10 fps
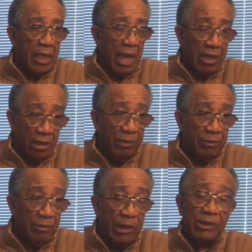I love
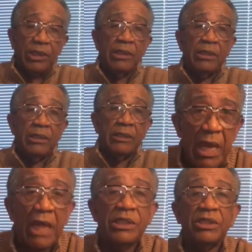the military.
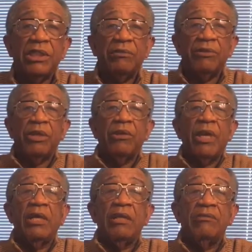I just never thought
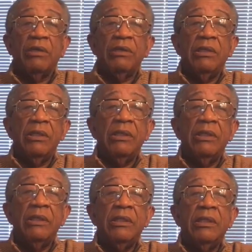I'd ever
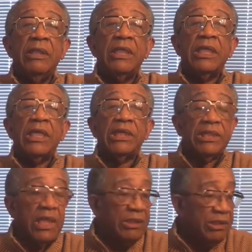get a
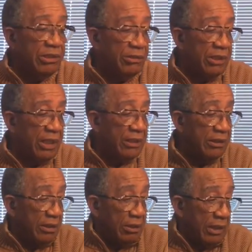chance to do that.
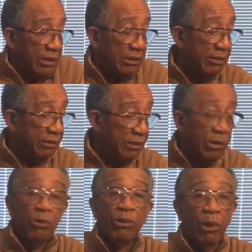You know, you
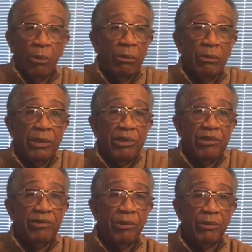don't know. You
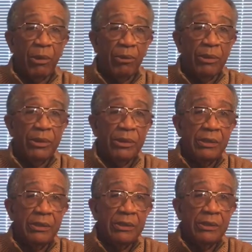just don't know.
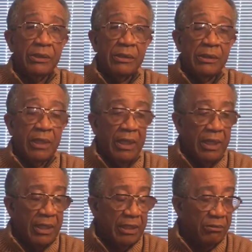
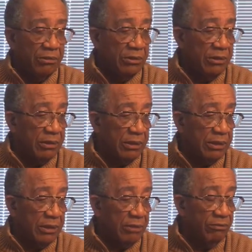And it was
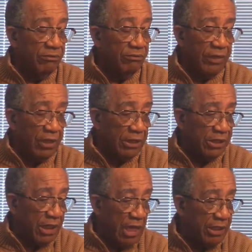very
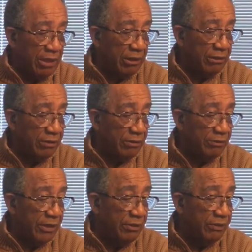exciting,
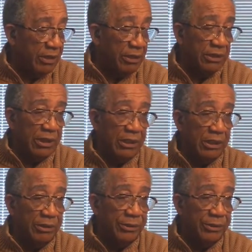very, very exciting.